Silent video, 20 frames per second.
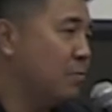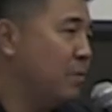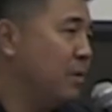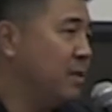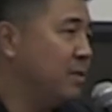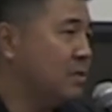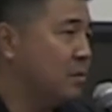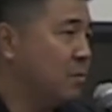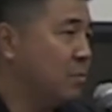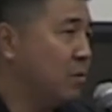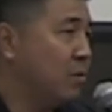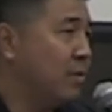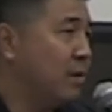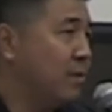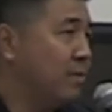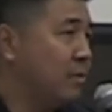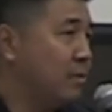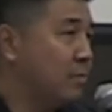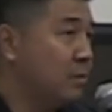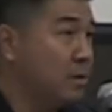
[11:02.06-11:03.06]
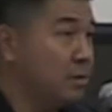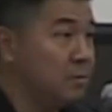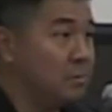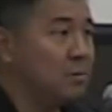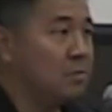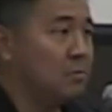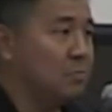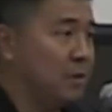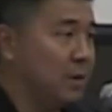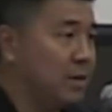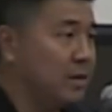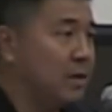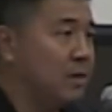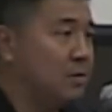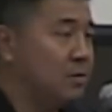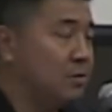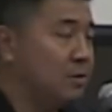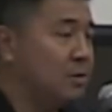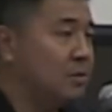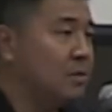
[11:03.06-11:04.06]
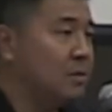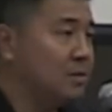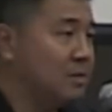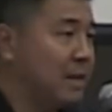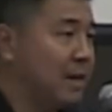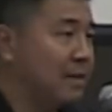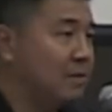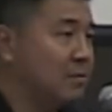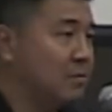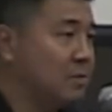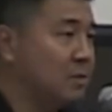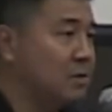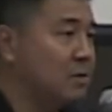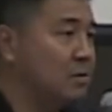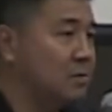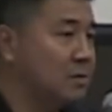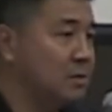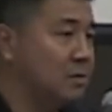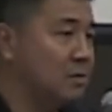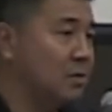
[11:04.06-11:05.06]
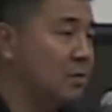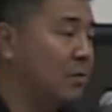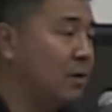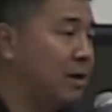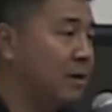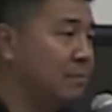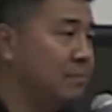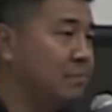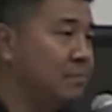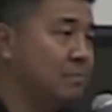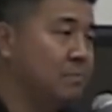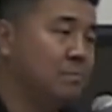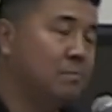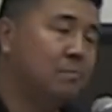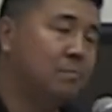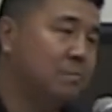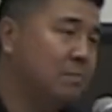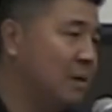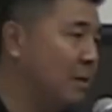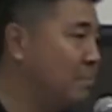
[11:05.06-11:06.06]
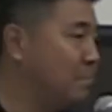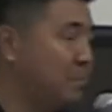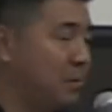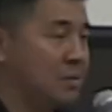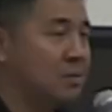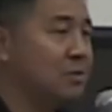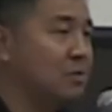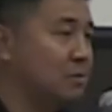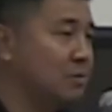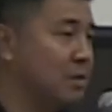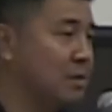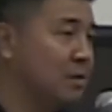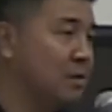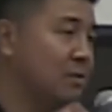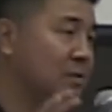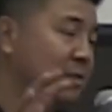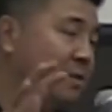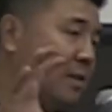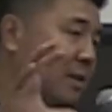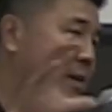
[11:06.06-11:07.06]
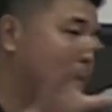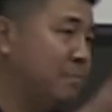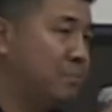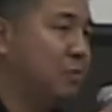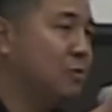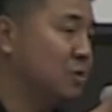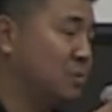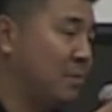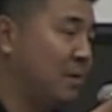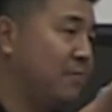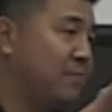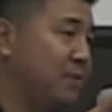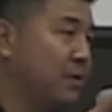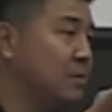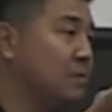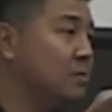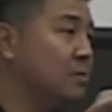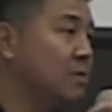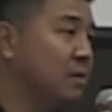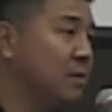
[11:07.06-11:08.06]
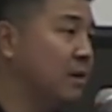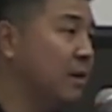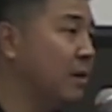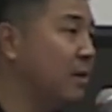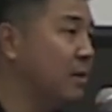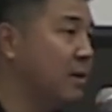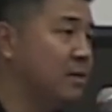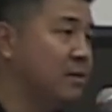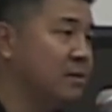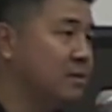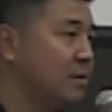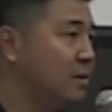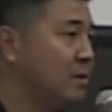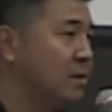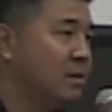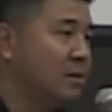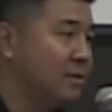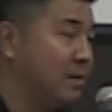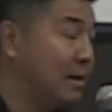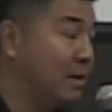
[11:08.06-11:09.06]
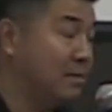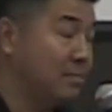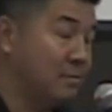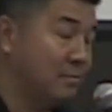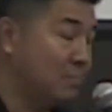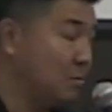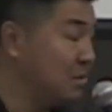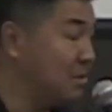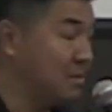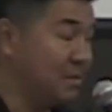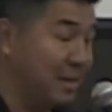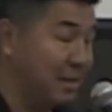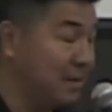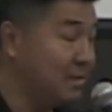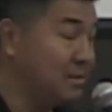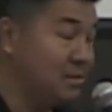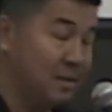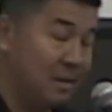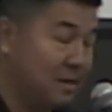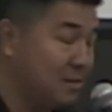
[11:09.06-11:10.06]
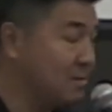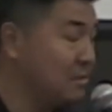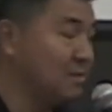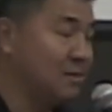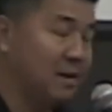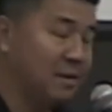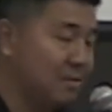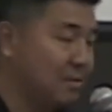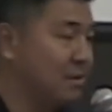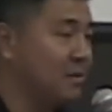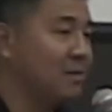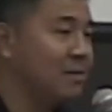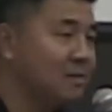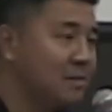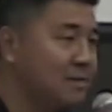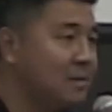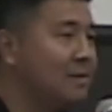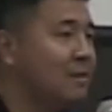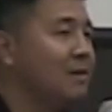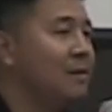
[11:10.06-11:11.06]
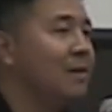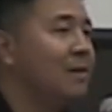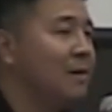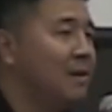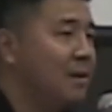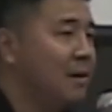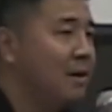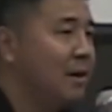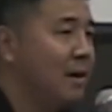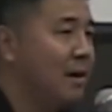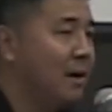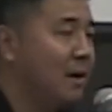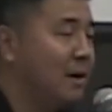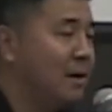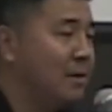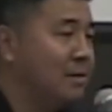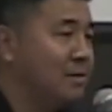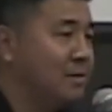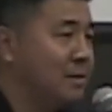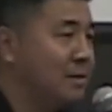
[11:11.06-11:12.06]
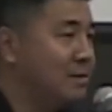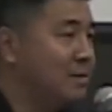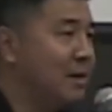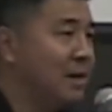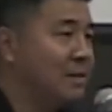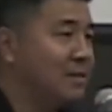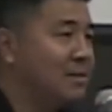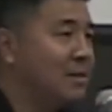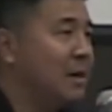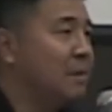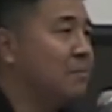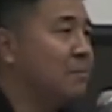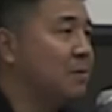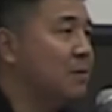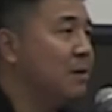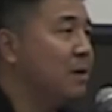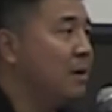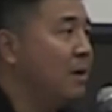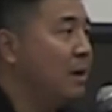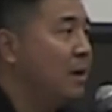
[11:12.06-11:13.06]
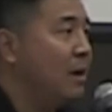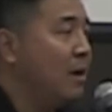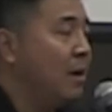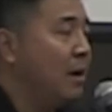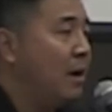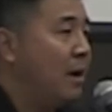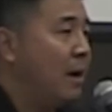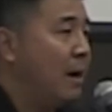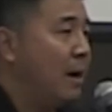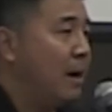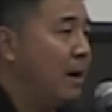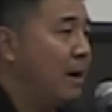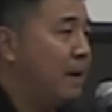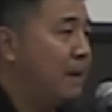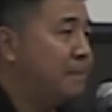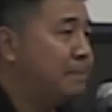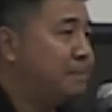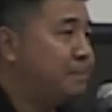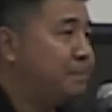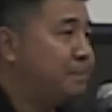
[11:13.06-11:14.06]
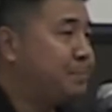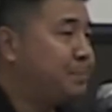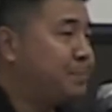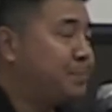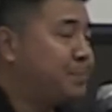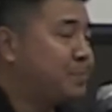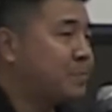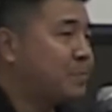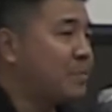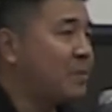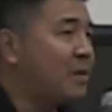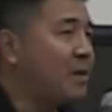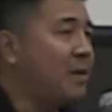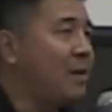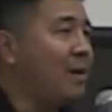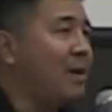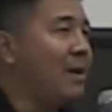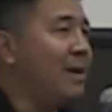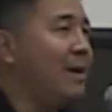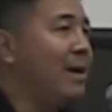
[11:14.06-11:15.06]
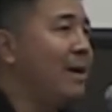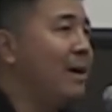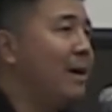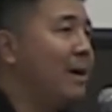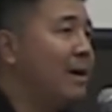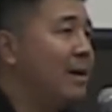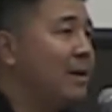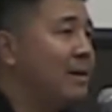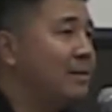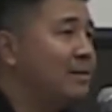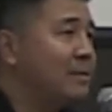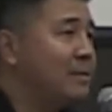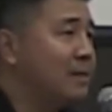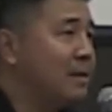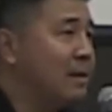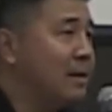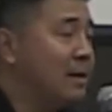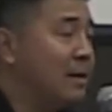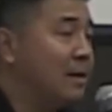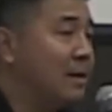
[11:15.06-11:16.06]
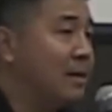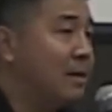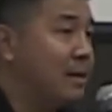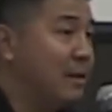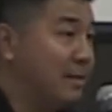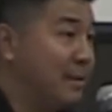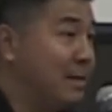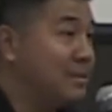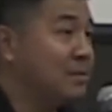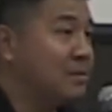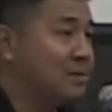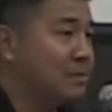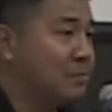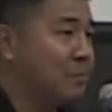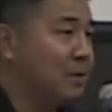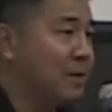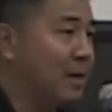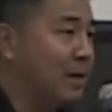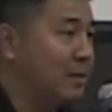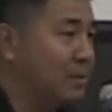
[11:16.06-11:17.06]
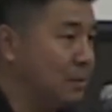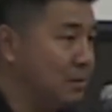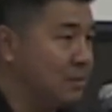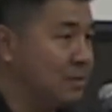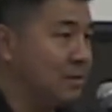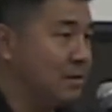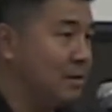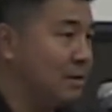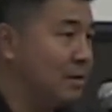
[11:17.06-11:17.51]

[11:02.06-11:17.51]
reading somewhere that their gills are weak and you can attack the gills. And so I punched her gills and then I pushed my fingers in there and that, once again, does nothing. Uh, did not stop her. Um, and, uh, and that's when I looked and